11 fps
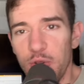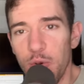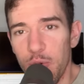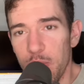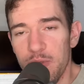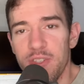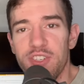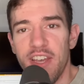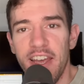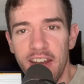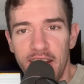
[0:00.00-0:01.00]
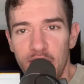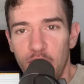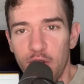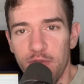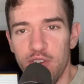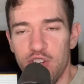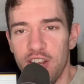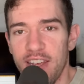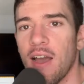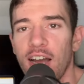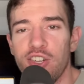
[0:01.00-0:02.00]
Yo, this is Editing Codfish
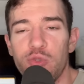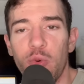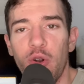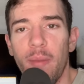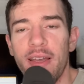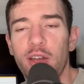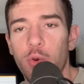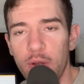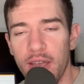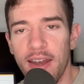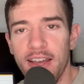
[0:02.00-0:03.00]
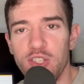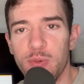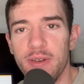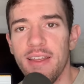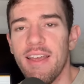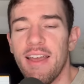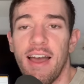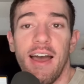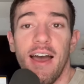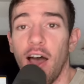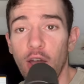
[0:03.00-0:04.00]
here. I just wanted to make a quick announcement.
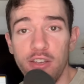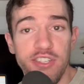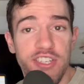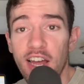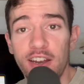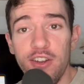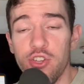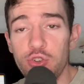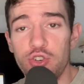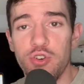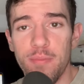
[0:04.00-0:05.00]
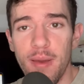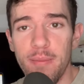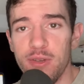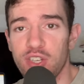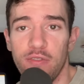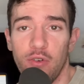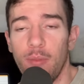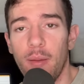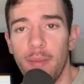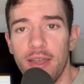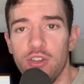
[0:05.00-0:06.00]
I started YouTube members over on
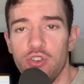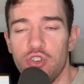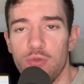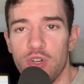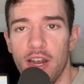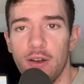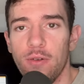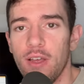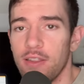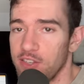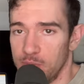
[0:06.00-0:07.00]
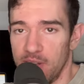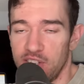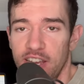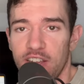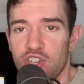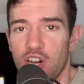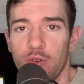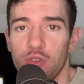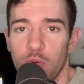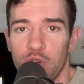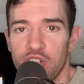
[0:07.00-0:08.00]
my main YouTube channel. This is my second channel.
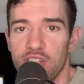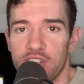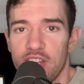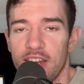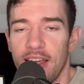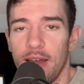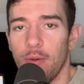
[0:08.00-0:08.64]
You're watching this here now